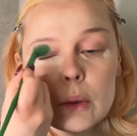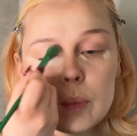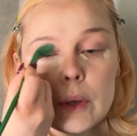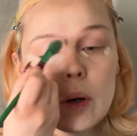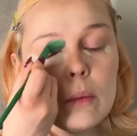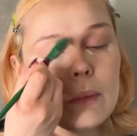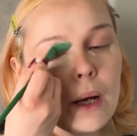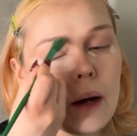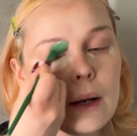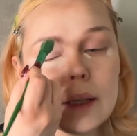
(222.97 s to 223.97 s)
Put it on my
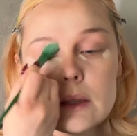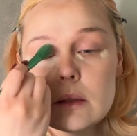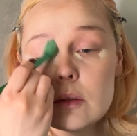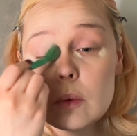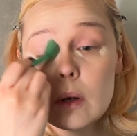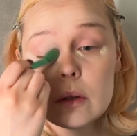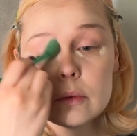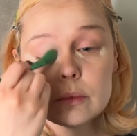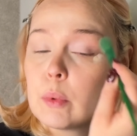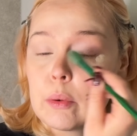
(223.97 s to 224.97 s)
eyelids as well.
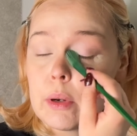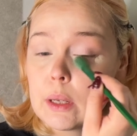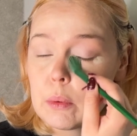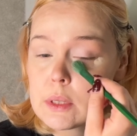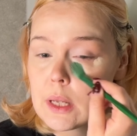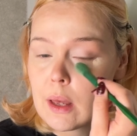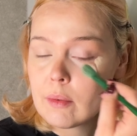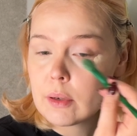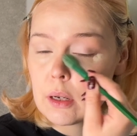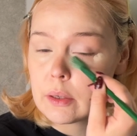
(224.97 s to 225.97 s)
We really want to have
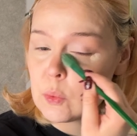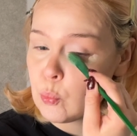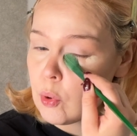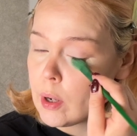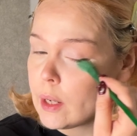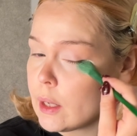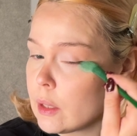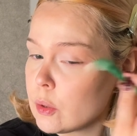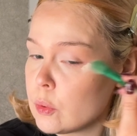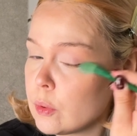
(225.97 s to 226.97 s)
a nice bright inner
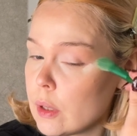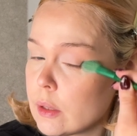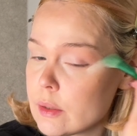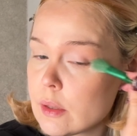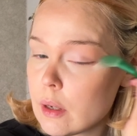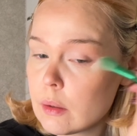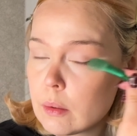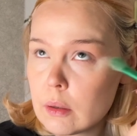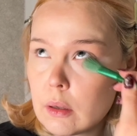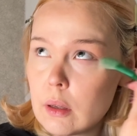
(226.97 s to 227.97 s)
corner, so
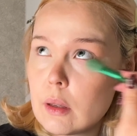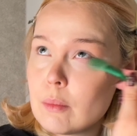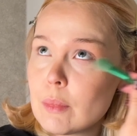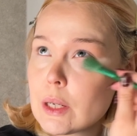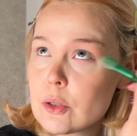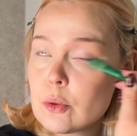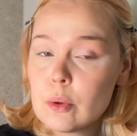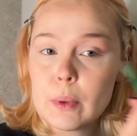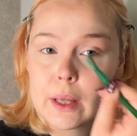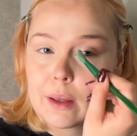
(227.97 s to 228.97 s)
make sure
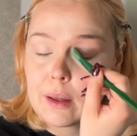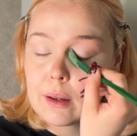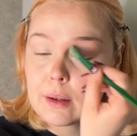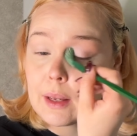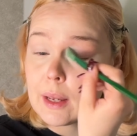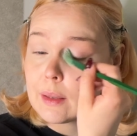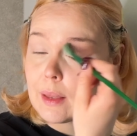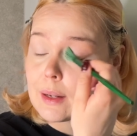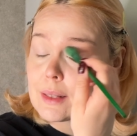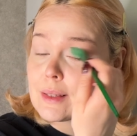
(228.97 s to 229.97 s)
we're getting
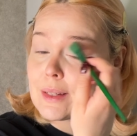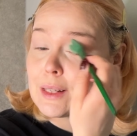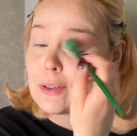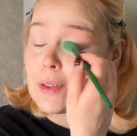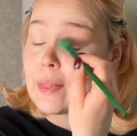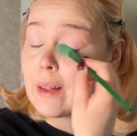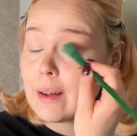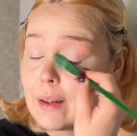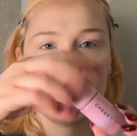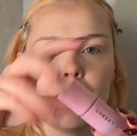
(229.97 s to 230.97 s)
that concealer in there.
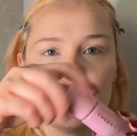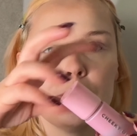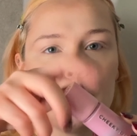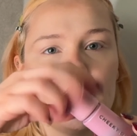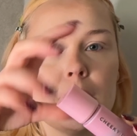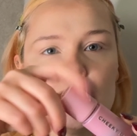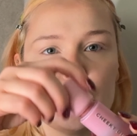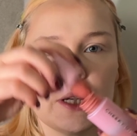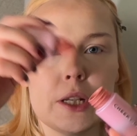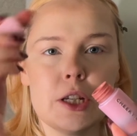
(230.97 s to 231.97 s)
And for blush, we're
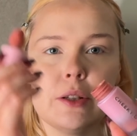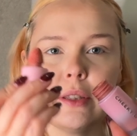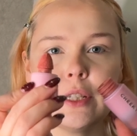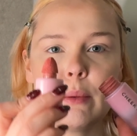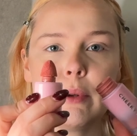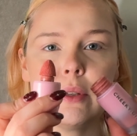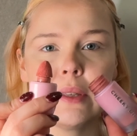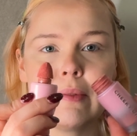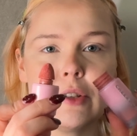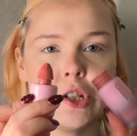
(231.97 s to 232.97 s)
going to use the
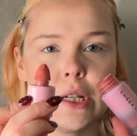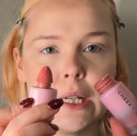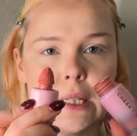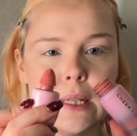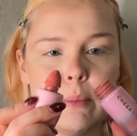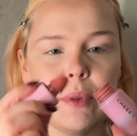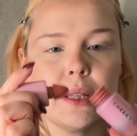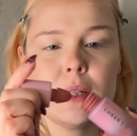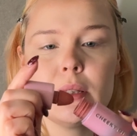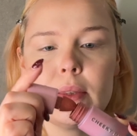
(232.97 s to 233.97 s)
W7 Cheeky Dip.
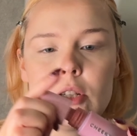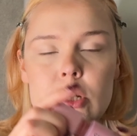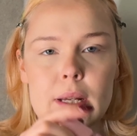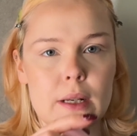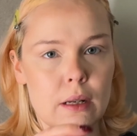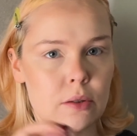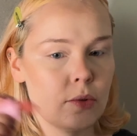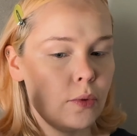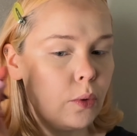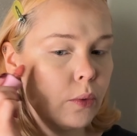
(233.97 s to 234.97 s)
This is in the shade
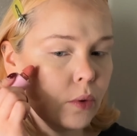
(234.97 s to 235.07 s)
Lustful.